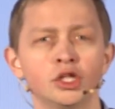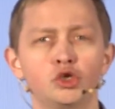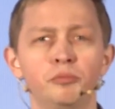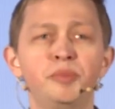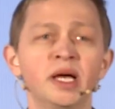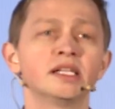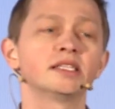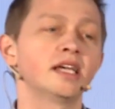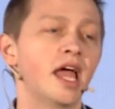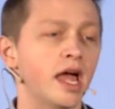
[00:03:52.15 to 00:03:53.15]
to
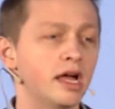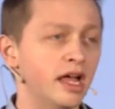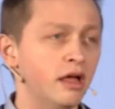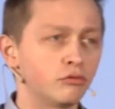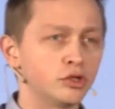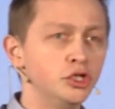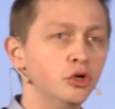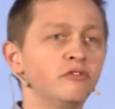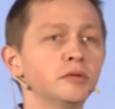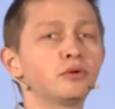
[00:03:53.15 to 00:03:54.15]
build a
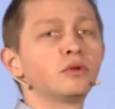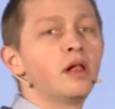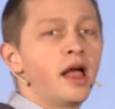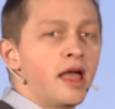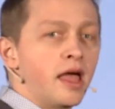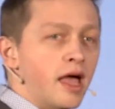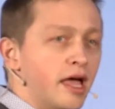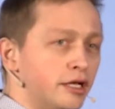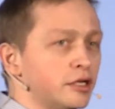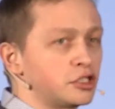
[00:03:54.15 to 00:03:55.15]
renewable
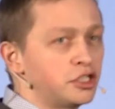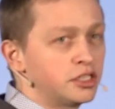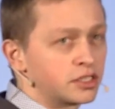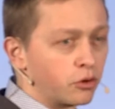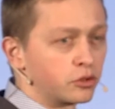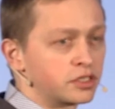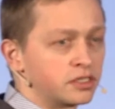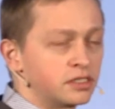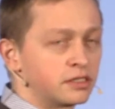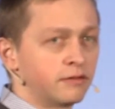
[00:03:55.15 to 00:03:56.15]
energy
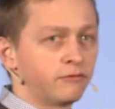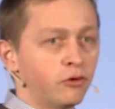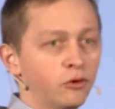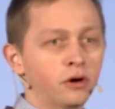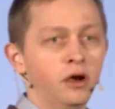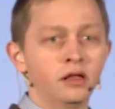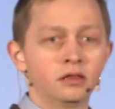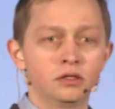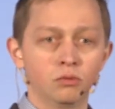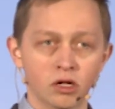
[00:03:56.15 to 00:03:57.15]
sources for
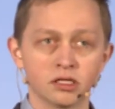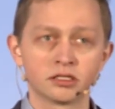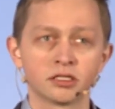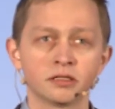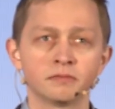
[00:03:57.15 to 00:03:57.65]
the world.